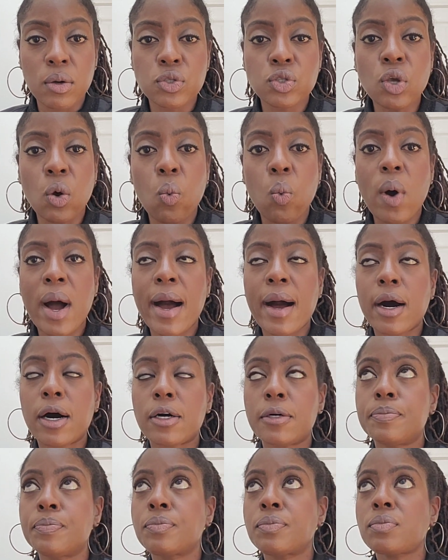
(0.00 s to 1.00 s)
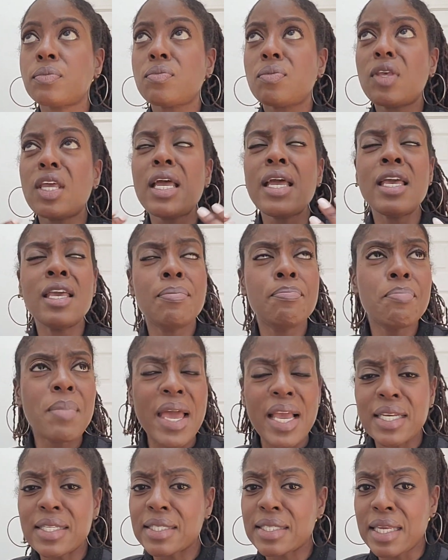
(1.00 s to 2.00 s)
So while it
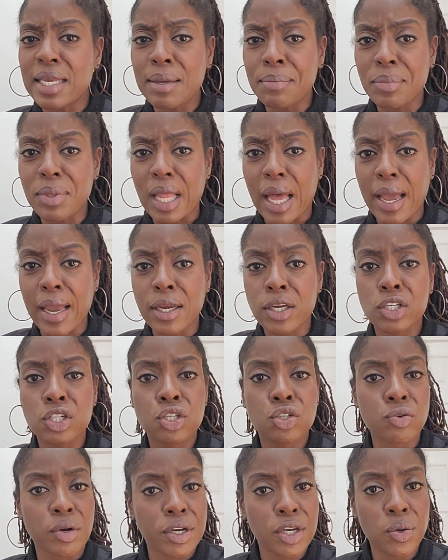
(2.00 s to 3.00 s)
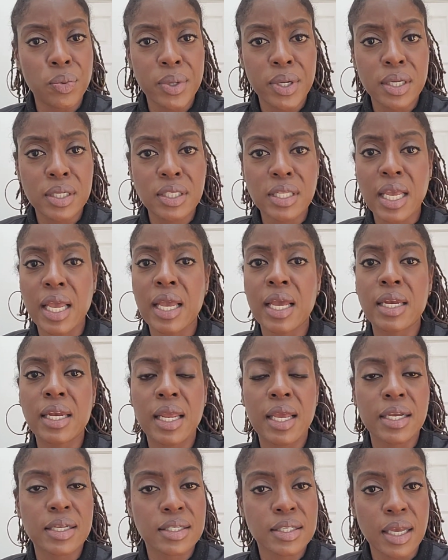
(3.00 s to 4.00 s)
may seem like strenuous and
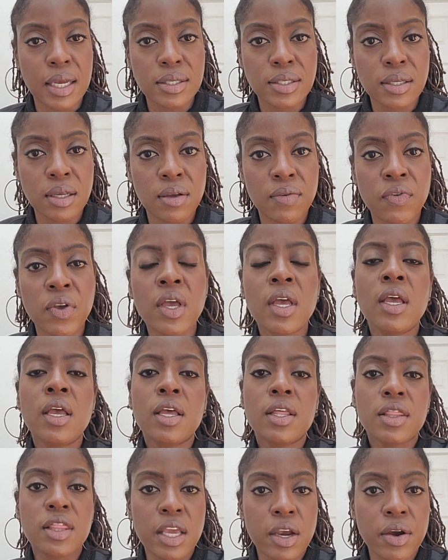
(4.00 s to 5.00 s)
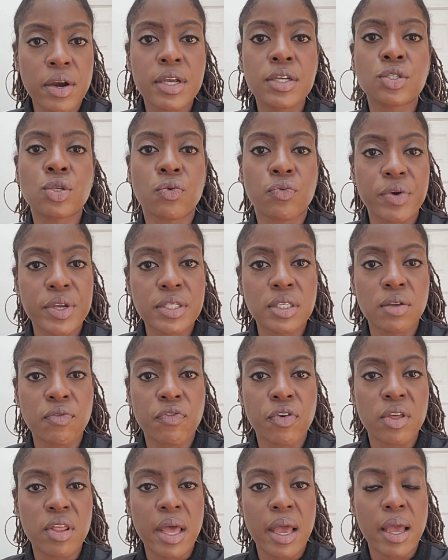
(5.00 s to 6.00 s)
excessive, there is a reason
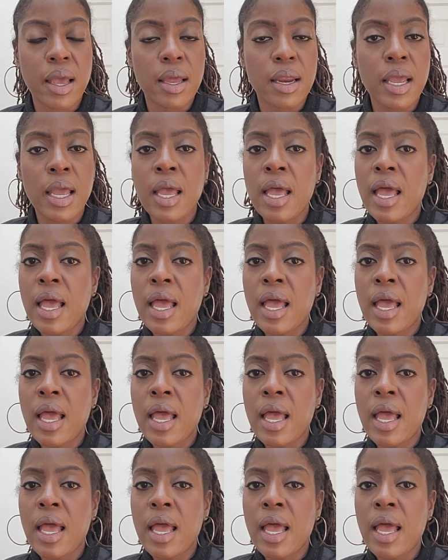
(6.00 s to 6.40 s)
for that.